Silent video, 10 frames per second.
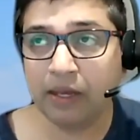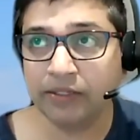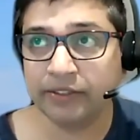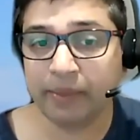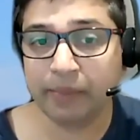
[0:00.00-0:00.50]

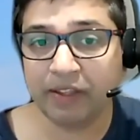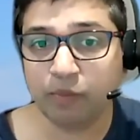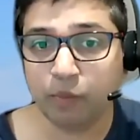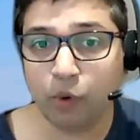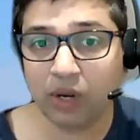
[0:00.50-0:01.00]
CIMA
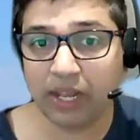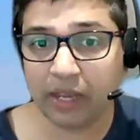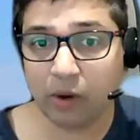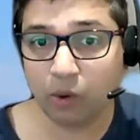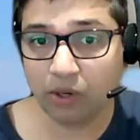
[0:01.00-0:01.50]
is more
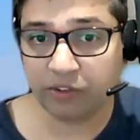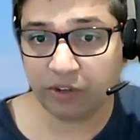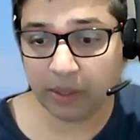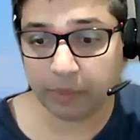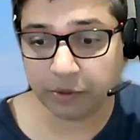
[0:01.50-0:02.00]
like a
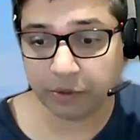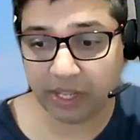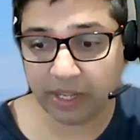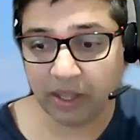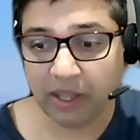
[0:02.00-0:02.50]
holistic approach.
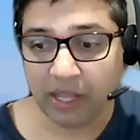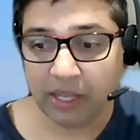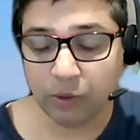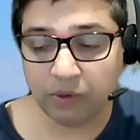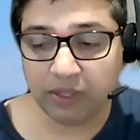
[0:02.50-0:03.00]
Like
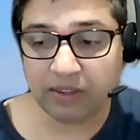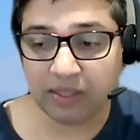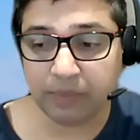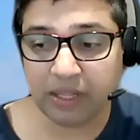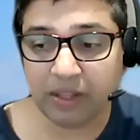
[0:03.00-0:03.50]
you see
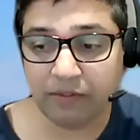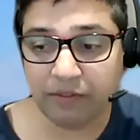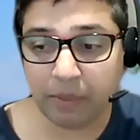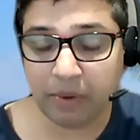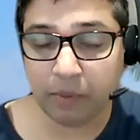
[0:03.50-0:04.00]
something
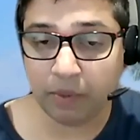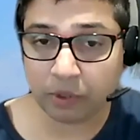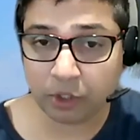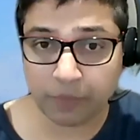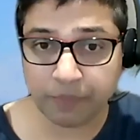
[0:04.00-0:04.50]
from a
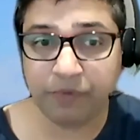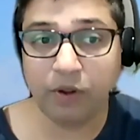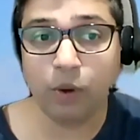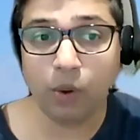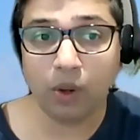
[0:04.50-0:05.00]
top
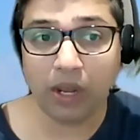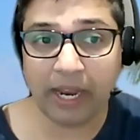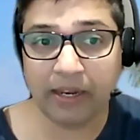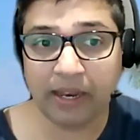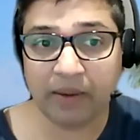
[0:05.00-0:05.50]
view
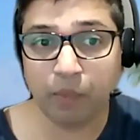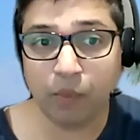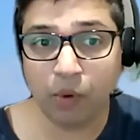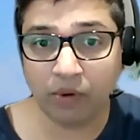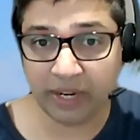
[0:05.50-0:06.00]
and get
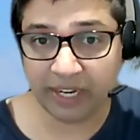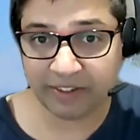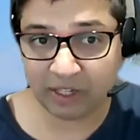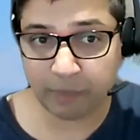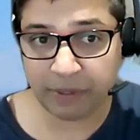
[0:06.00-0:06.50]
more
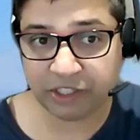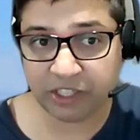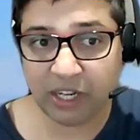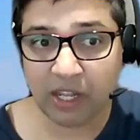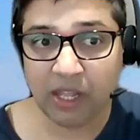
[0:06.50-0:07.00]
realistic
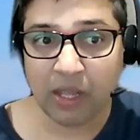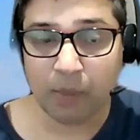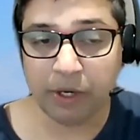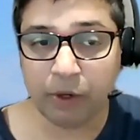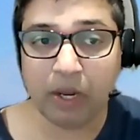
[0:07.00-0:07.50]
picture,
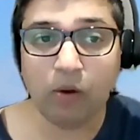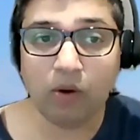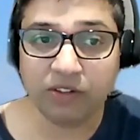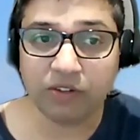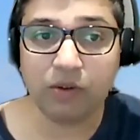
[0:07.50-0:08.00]
but you can
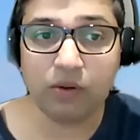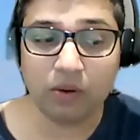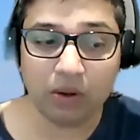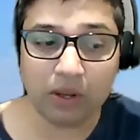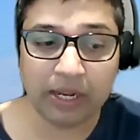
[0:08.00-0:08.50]

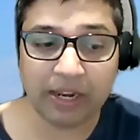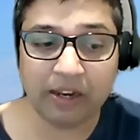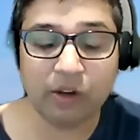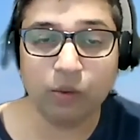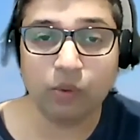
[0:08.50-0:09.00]
also get
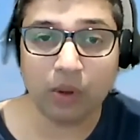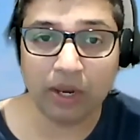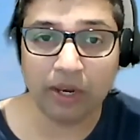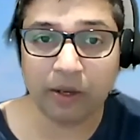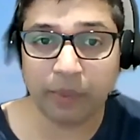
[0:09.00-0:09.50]
into
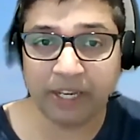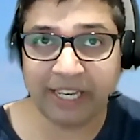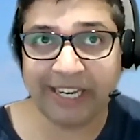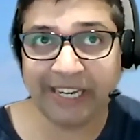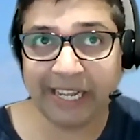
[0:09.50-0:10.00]
a little bit
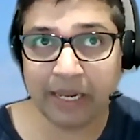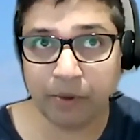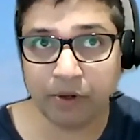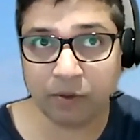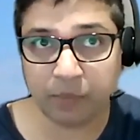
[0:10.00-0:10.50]
detail
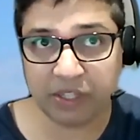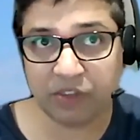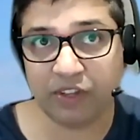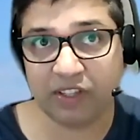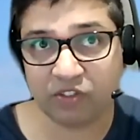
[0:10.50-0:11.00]
about a
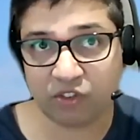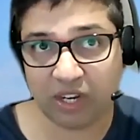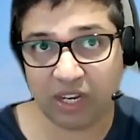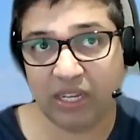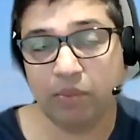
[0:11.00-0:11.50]
specific
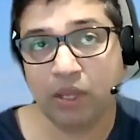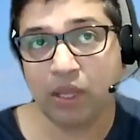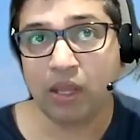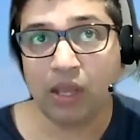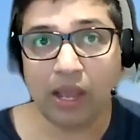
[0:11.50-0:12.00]
stream,
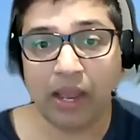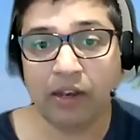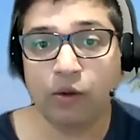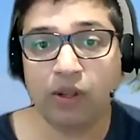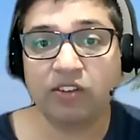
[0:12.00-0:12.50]

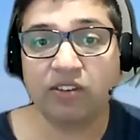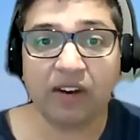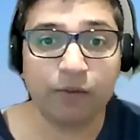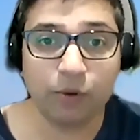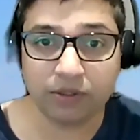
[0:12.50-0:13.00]
and you can
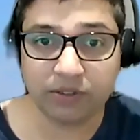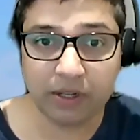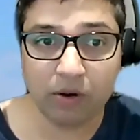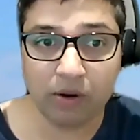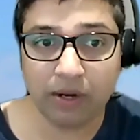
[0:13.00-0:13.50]
start
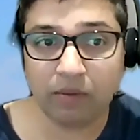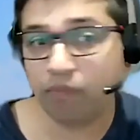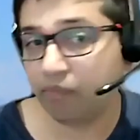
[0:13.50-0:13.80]
focusing on it,